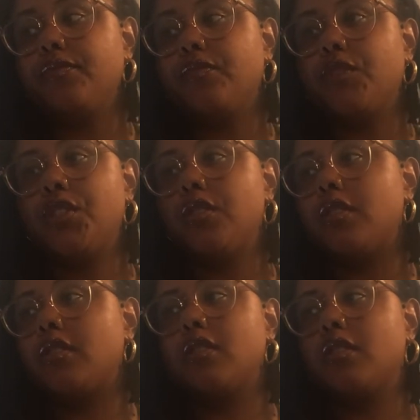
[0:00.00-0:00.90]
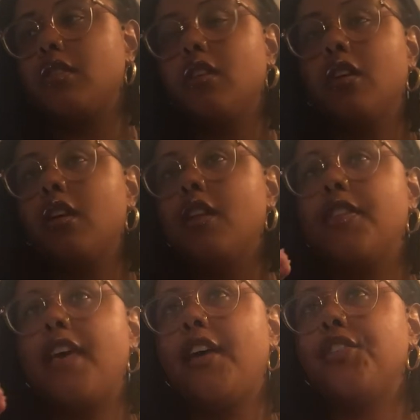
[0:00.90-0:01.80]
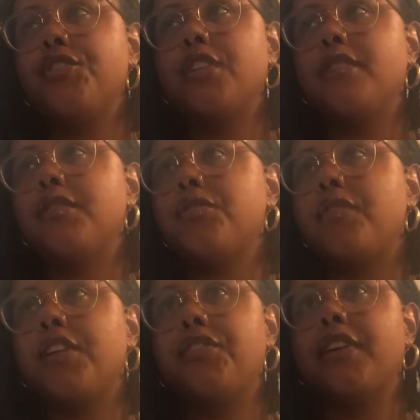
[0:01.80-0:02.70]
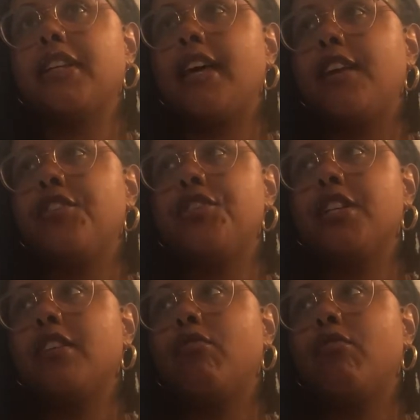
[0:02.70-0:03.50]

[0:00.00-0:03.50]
Just the energy of surrendering, the energy of